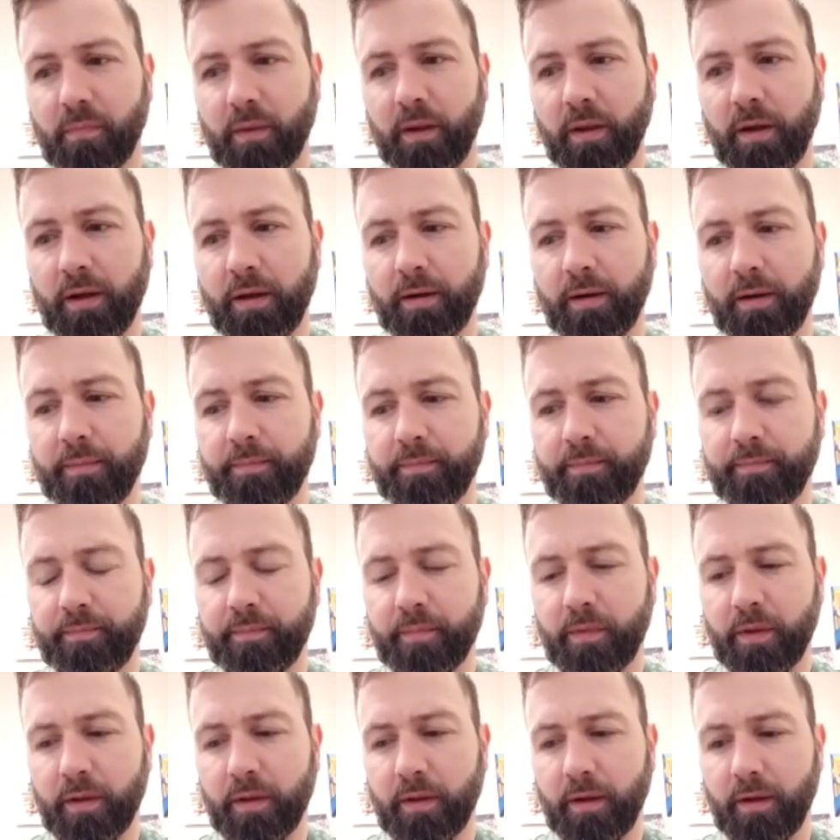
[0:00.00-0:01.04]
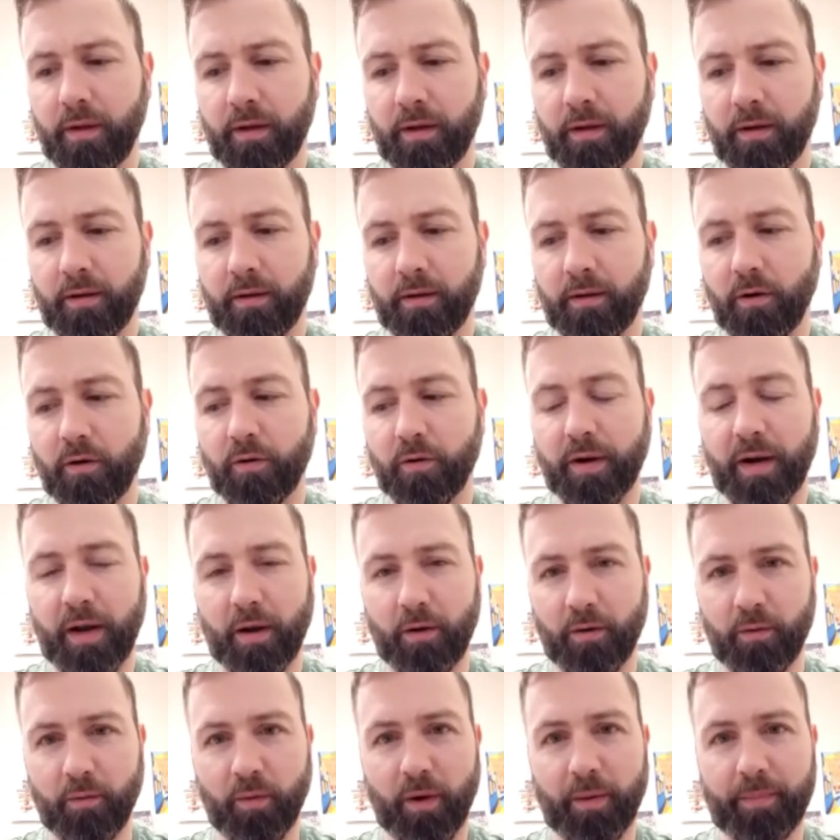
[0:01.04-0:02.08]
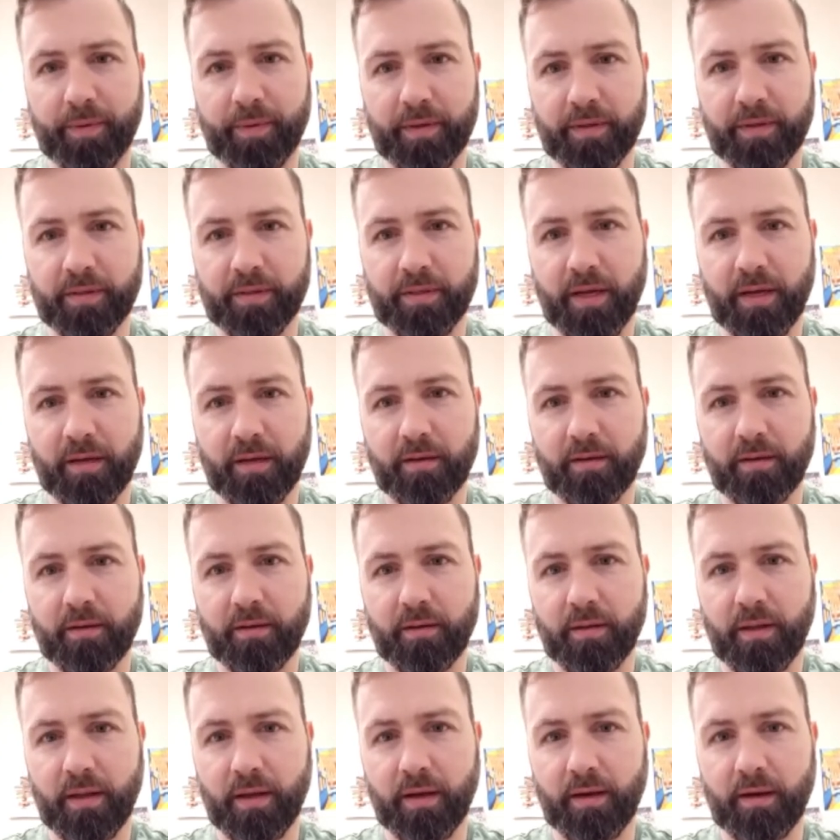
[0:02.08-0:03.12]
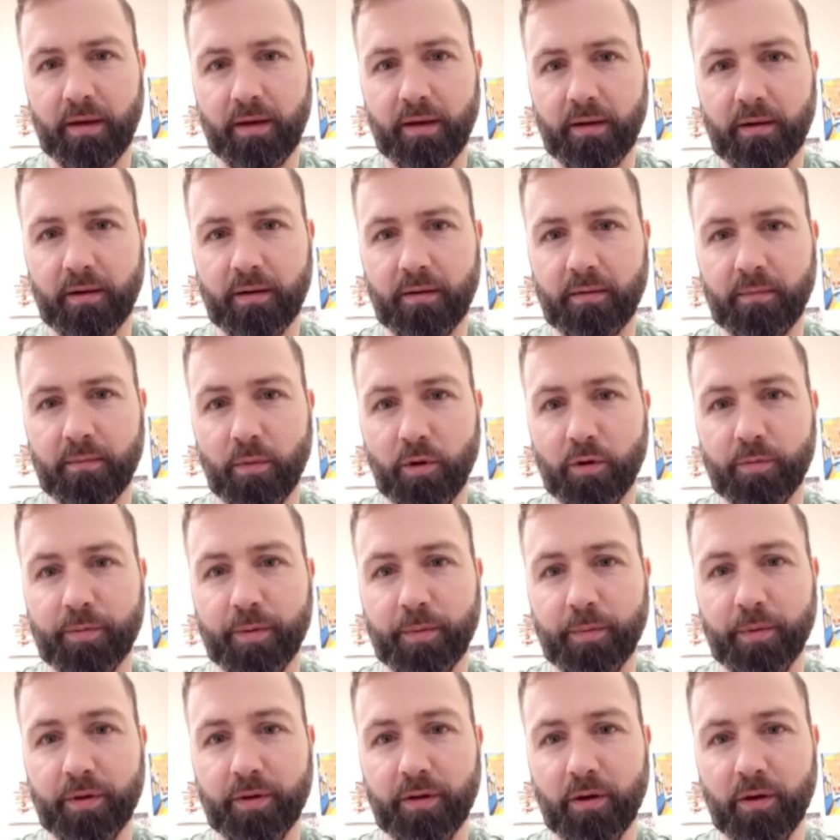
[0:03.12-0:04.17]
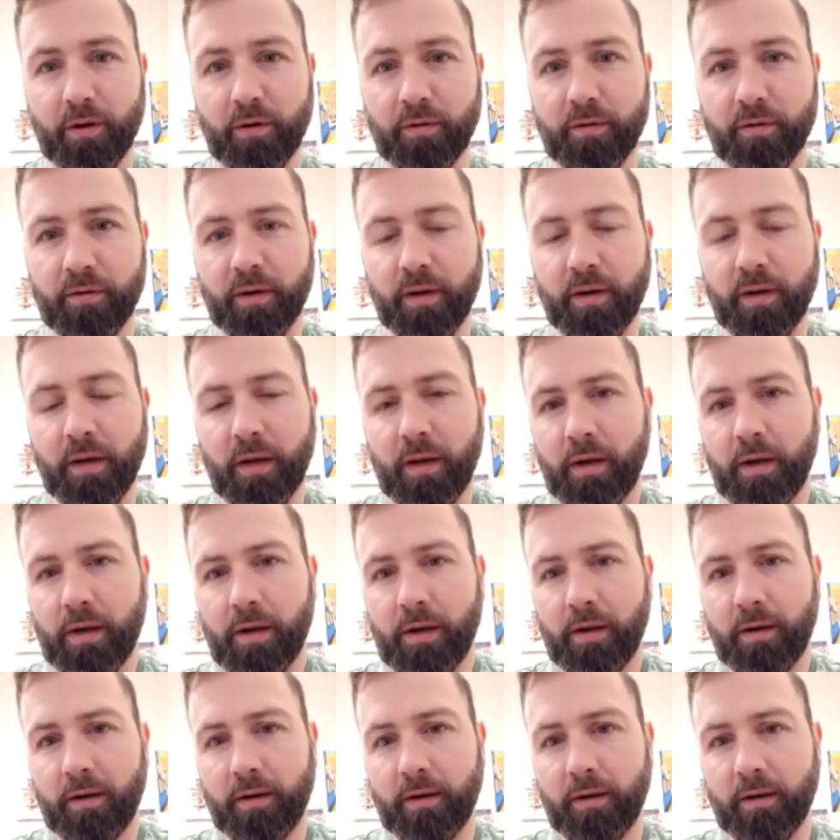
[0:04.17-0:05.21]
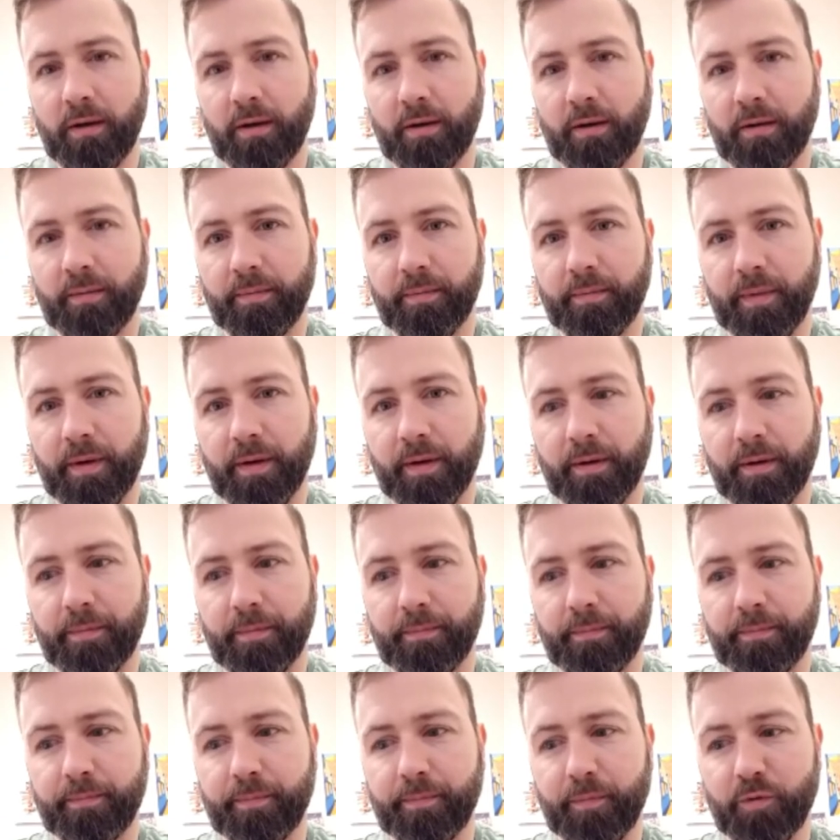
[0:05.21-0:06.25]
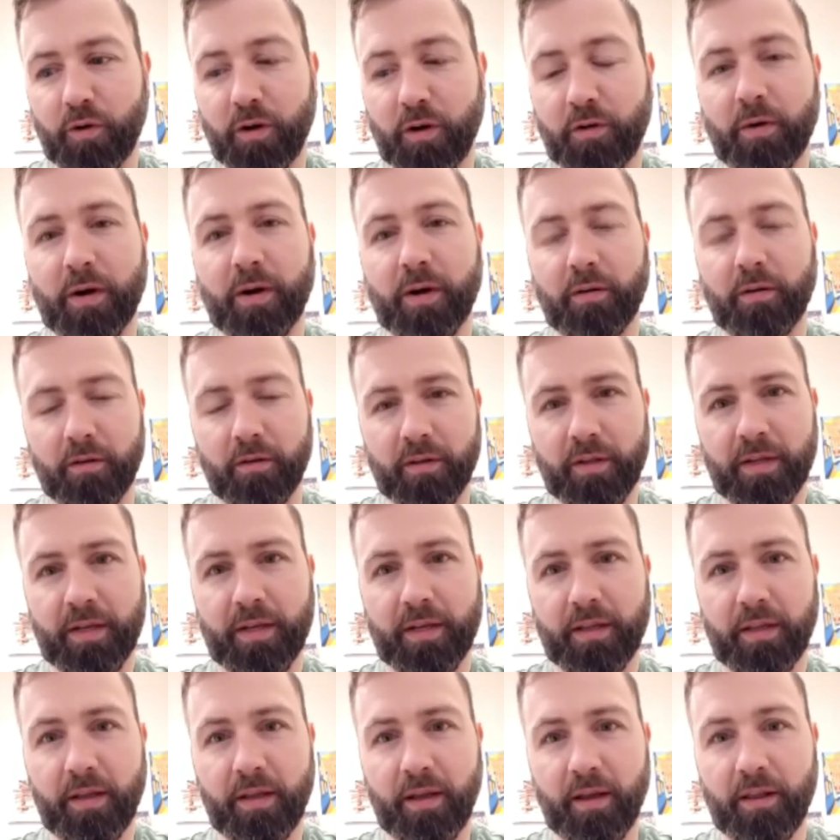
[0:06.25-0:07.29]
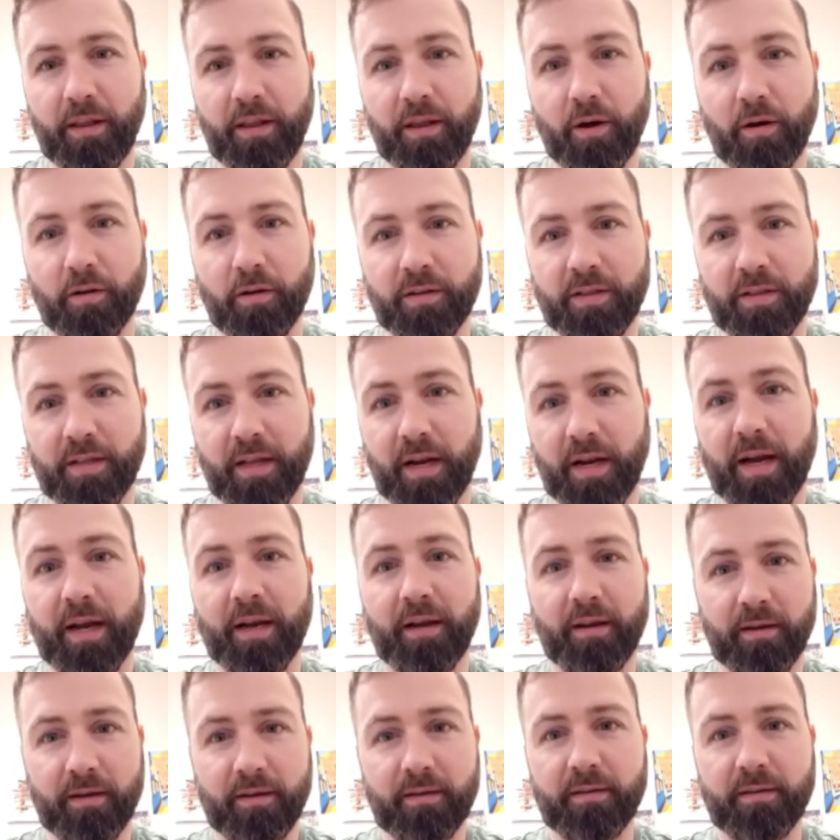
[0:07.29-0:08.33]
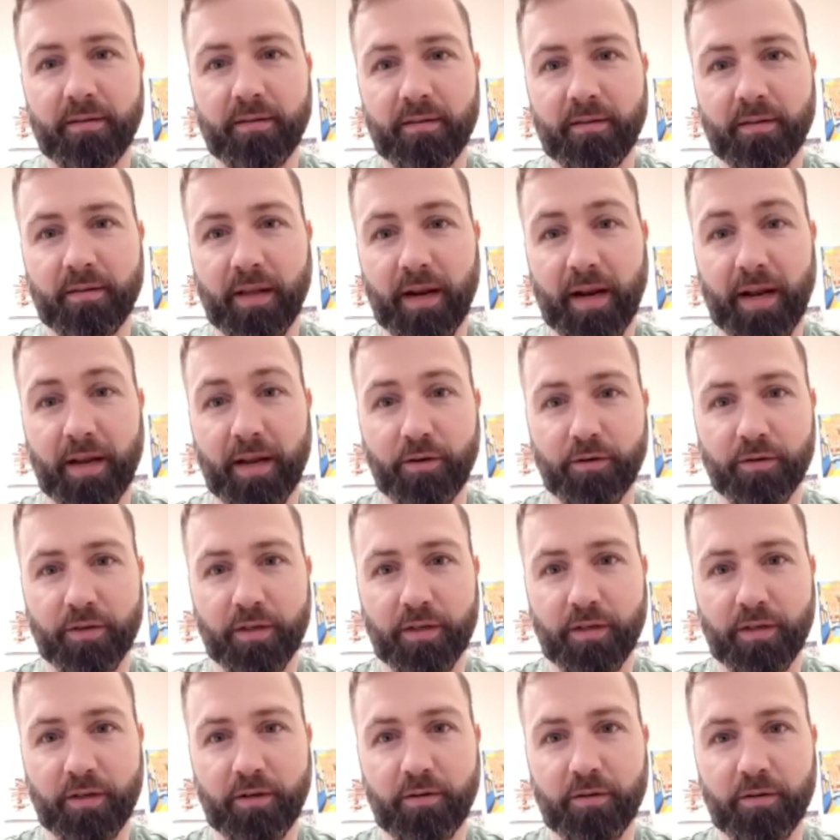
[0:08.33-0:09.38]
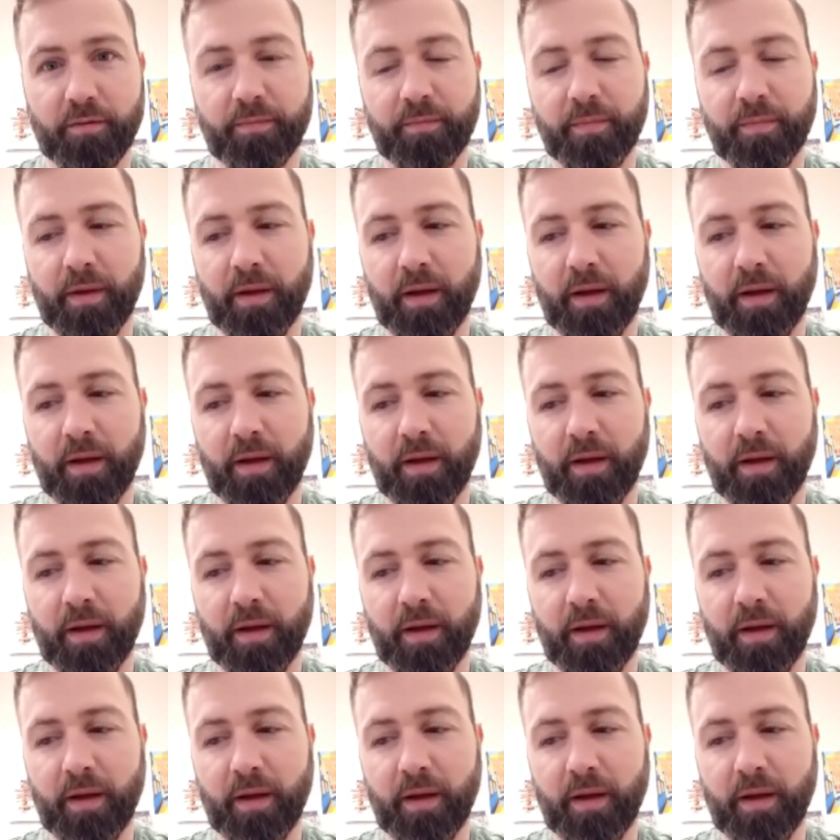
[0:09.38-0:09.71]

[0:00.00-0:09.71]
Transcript: um uh, Okinawan weapons that, that uh, most people don't um, train regularly in the in the arts that I that I usually do.